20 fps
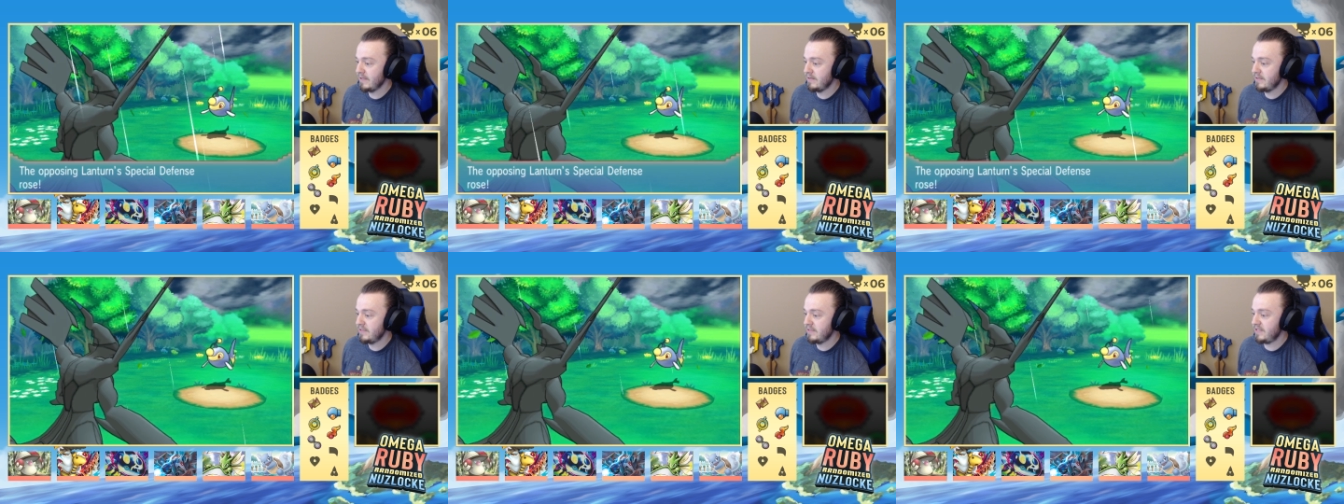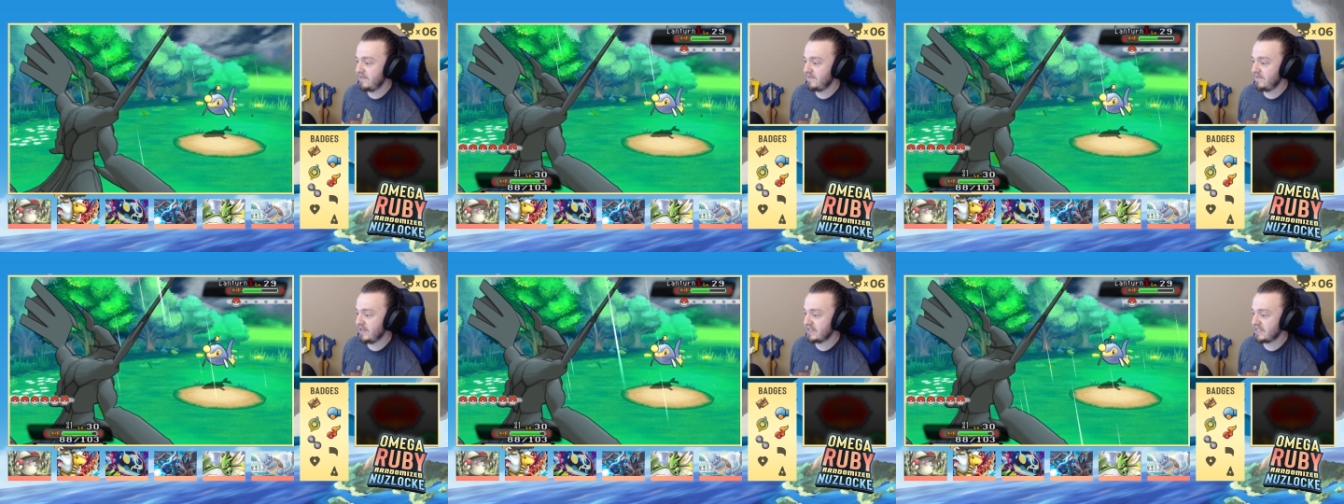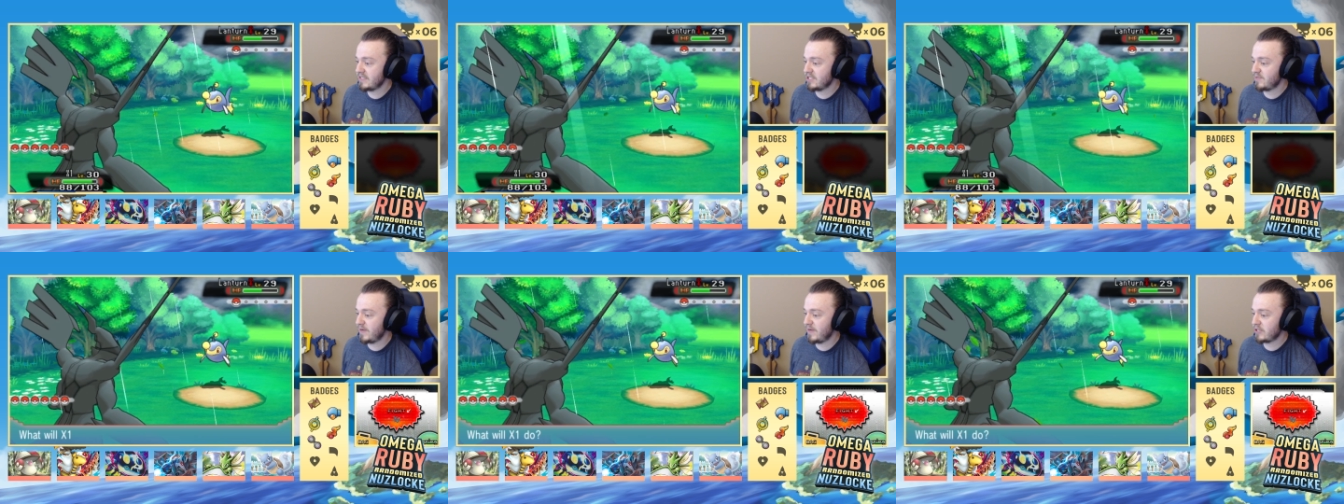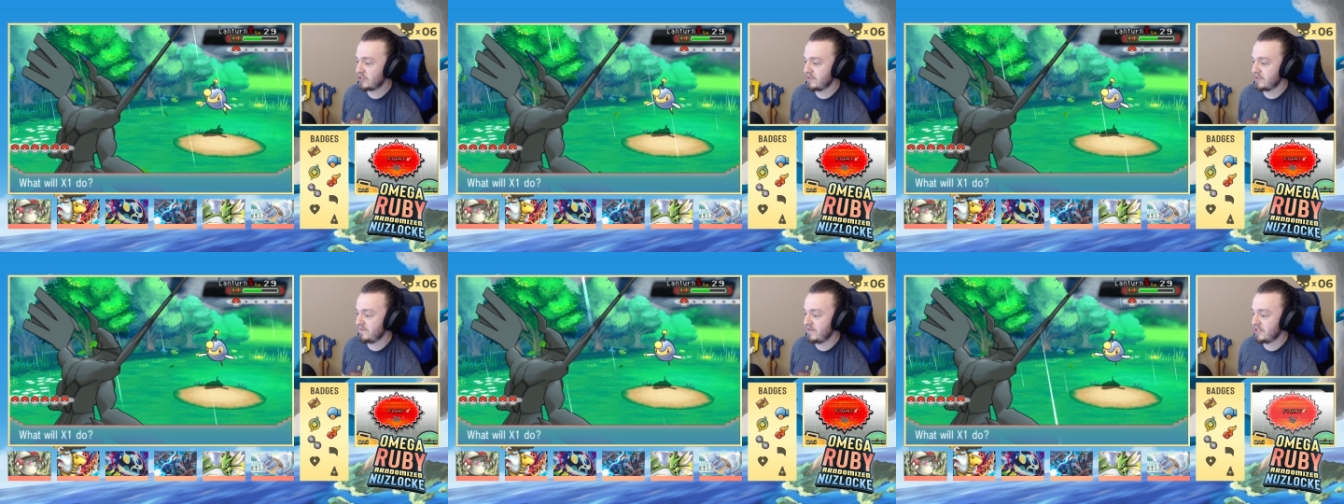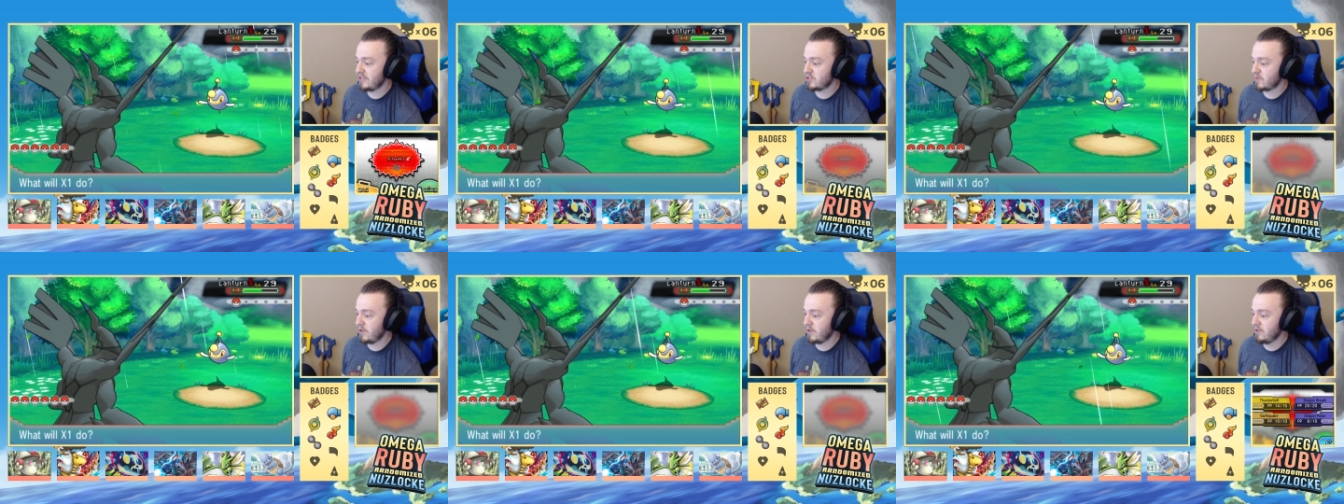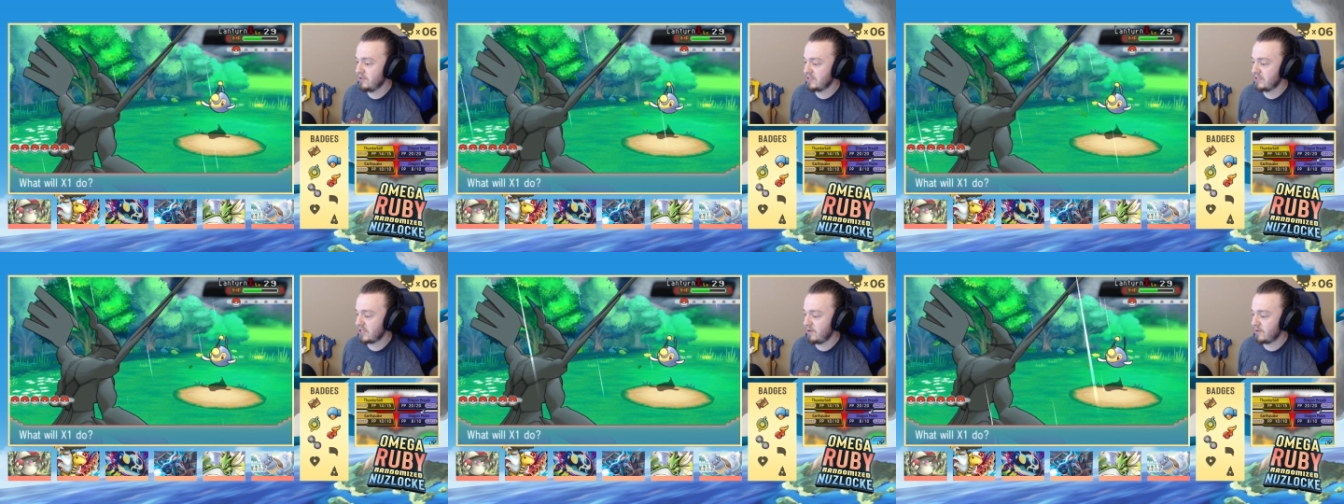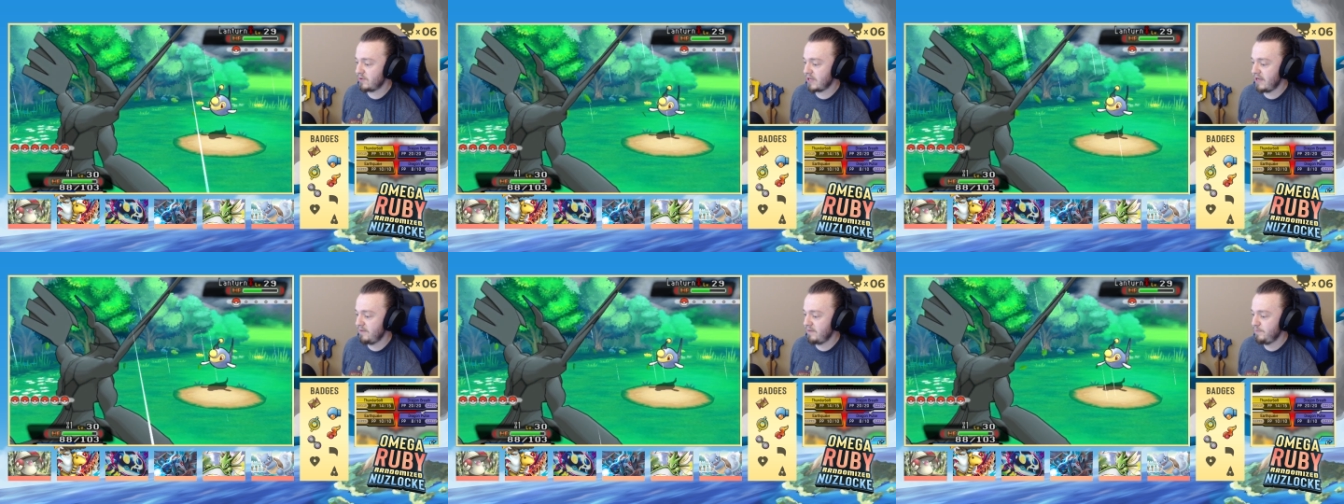Defense and special defense rose.
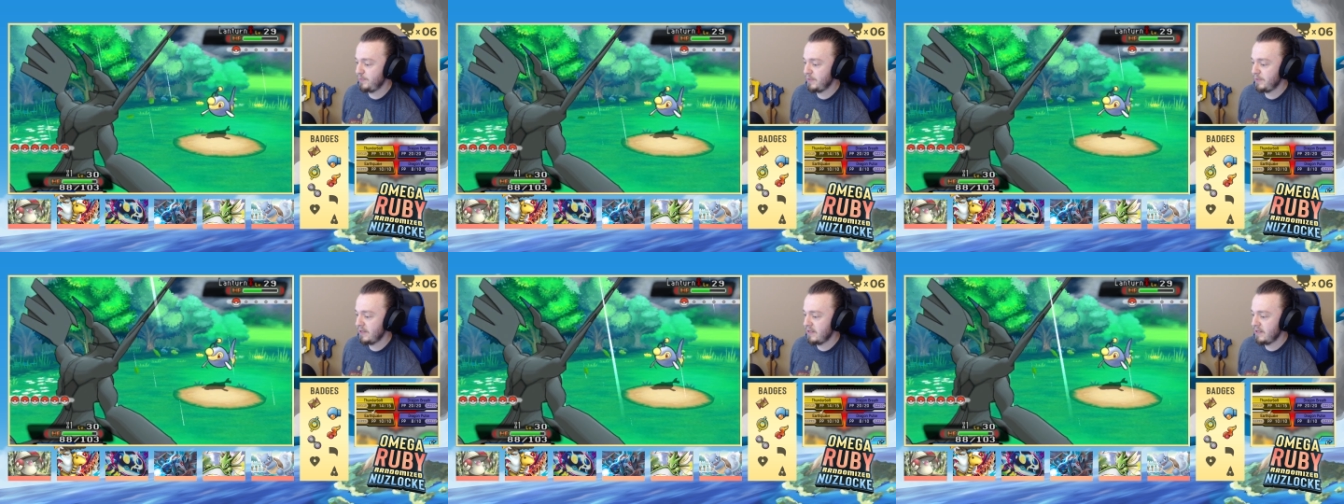Okay.